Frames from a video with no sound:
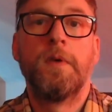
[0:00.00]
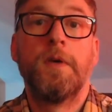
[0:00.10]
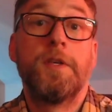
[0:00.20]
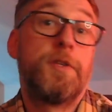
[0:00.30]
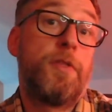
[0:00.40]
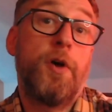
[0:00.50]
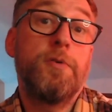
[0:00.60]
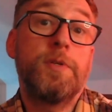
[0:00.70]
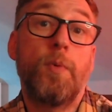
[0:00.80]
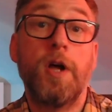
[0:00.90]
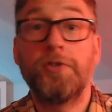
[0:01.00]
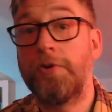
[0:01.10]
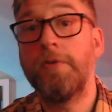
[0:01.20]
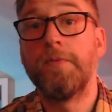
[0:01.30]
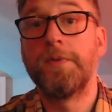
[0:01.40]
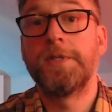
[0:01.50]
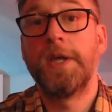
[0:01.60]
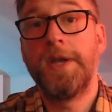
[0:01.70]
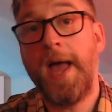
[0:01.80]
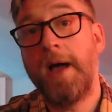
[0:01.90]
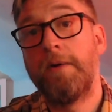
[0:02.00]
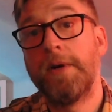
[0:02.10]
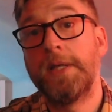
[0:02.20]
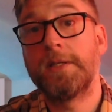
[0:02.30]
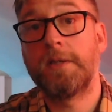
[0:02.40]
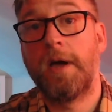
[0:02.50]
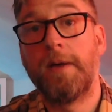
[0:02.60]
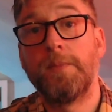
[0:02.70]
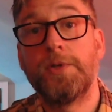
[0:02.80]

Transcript: So those were our truths. Now it's time to